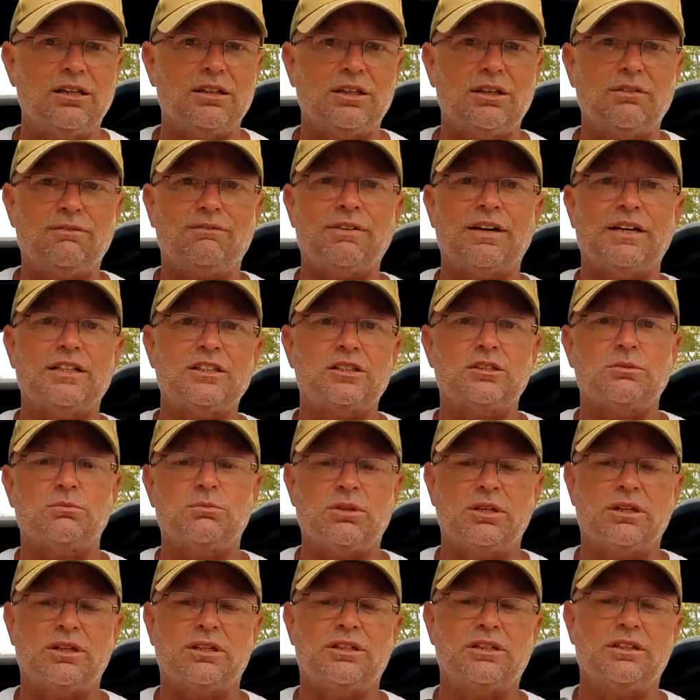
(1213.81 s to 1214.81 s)
you find some
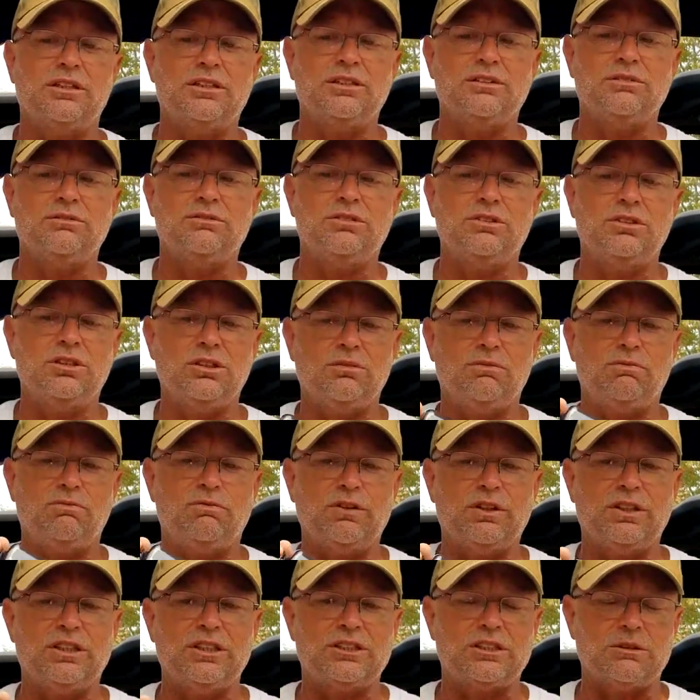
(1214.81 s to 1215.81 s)
water, you fill
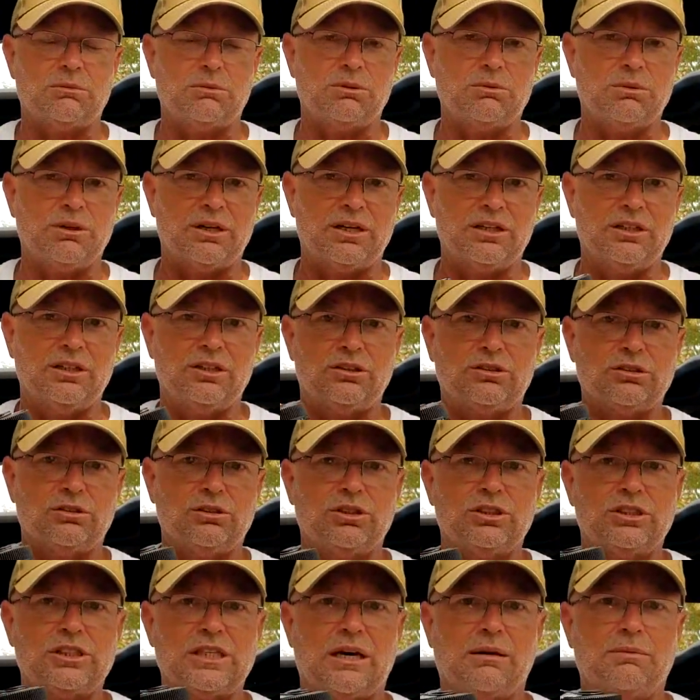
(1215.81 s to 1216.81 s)
this up with the water, you throw your
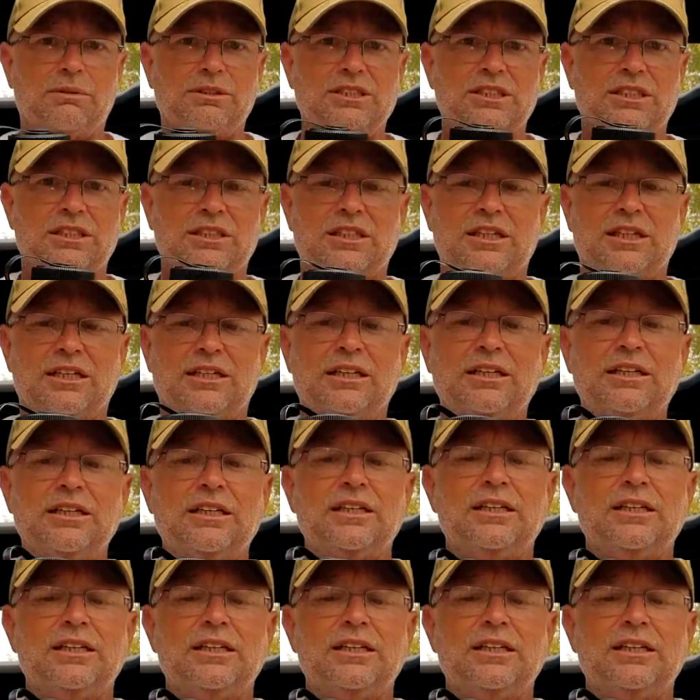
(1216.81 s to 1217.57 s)
tablets in there,